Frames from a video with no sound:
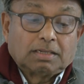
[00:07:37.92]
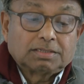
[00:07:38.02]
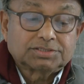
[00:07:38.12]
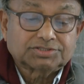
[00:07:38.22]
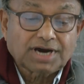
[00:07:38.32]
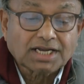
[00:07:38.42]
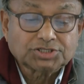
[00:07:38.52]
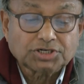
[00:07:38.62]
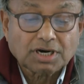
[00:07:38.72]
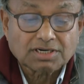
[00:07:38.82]

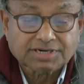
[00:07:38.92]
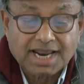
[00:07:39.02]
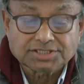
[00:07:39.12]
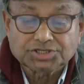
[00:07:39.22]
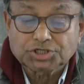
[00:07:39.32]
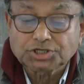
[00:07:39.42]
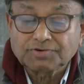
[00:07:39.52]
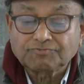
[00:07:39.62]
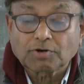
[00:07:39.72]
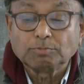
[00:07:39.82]
Structural
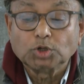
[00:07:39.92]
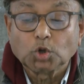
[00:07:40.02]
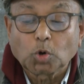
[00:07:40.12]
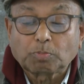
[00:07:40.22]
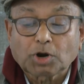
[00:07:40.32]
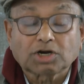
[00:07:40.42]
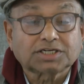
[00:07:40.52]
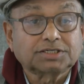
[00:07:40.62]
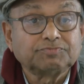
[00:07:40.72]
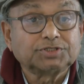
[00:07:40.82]
transition from low
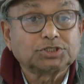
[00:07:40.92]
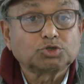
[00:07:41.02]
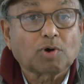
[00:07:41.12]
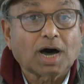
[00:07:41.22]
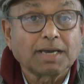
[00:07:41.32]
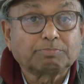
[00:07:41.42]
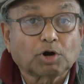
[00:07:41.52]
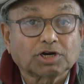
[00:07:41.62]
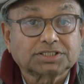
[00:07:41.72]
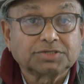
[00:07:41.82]
productivity to high
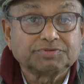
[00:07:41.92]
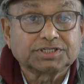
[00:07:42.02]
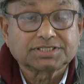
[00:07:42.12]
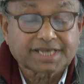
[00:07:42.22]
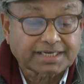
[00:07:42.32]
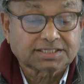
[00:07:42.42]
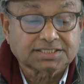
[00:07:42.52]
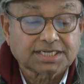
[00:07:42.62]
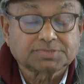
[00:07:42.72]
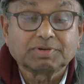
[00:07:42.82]
productivity sectors
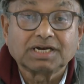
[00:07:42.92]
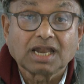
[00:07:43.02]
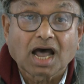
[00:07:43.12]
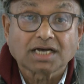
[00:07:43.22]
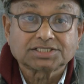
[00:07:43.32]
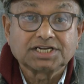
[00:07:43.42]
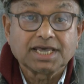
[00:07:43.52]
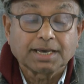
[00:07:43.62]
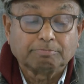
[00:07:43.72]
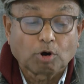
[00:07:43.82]
has been largely
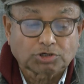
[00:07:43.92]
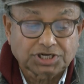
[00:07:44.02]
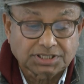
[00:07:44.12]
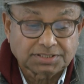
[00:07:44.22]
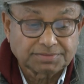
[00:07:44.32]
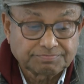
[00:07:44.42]
aborted.